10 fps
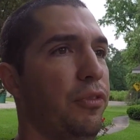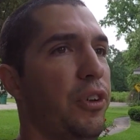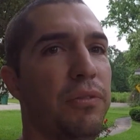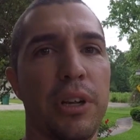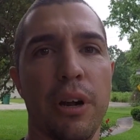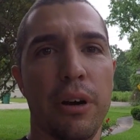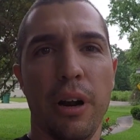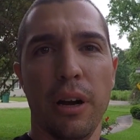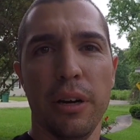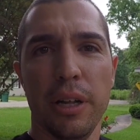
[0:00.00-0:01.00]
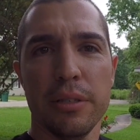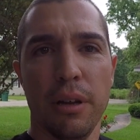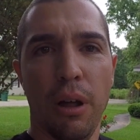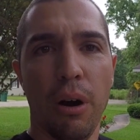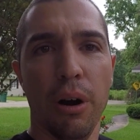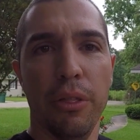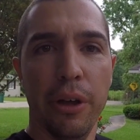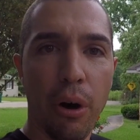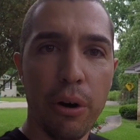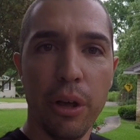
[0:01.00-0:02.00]
$1,500 DSLR, the
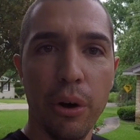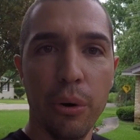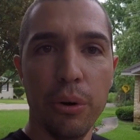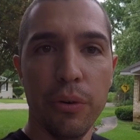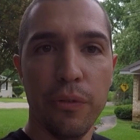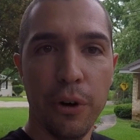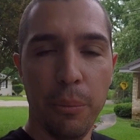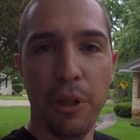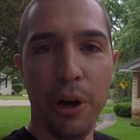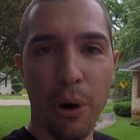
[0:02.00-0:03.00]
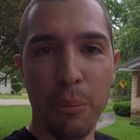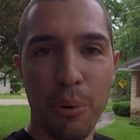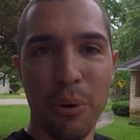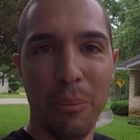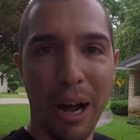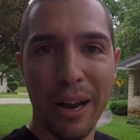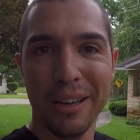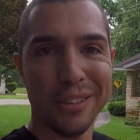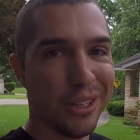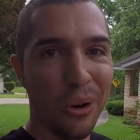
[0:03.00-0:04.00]
audio from the onboard mic
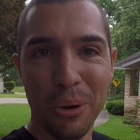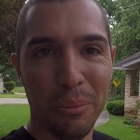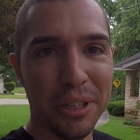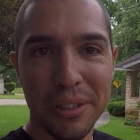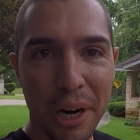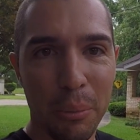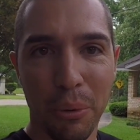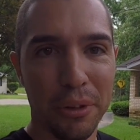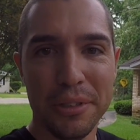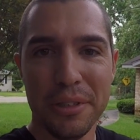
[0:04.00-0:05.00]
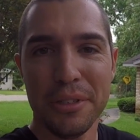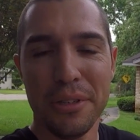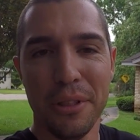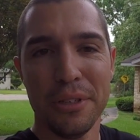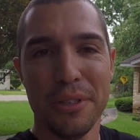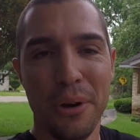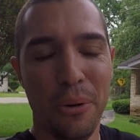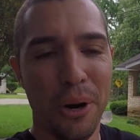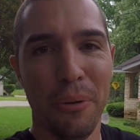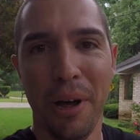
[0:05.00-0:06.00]
is going to be terrible. There's no
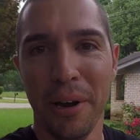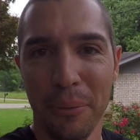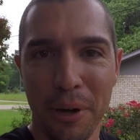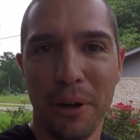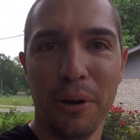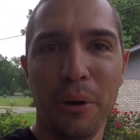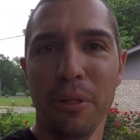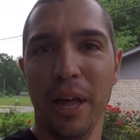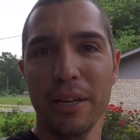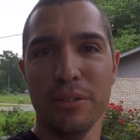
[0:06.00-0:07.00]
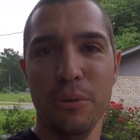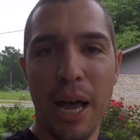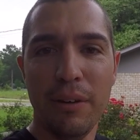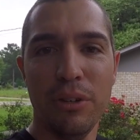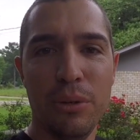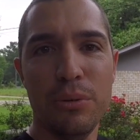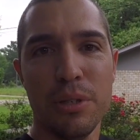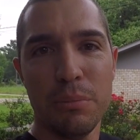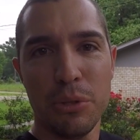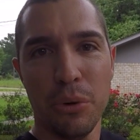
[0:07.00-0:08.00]
way around it. We all know that. So you have to use
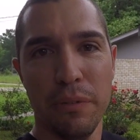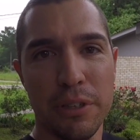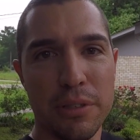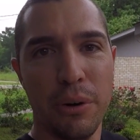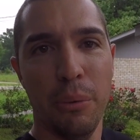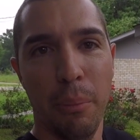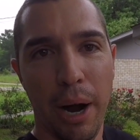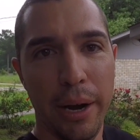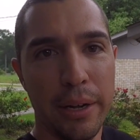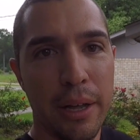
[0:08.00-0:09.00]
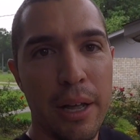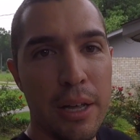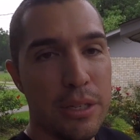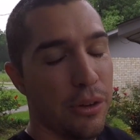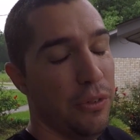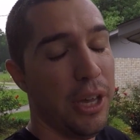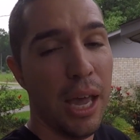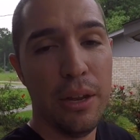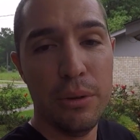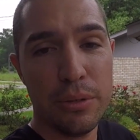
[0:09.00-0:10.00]
some sort of external mic. So if you
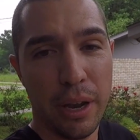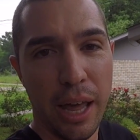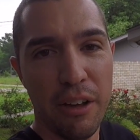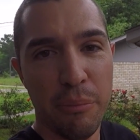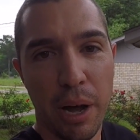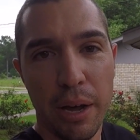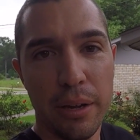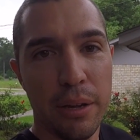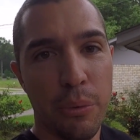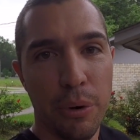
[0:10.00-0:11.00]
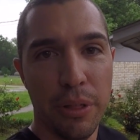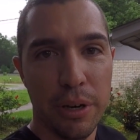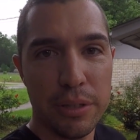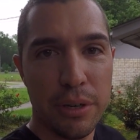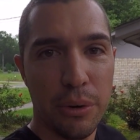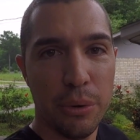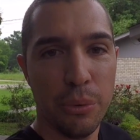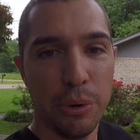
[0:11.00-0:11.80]
can't use a lav mic with an external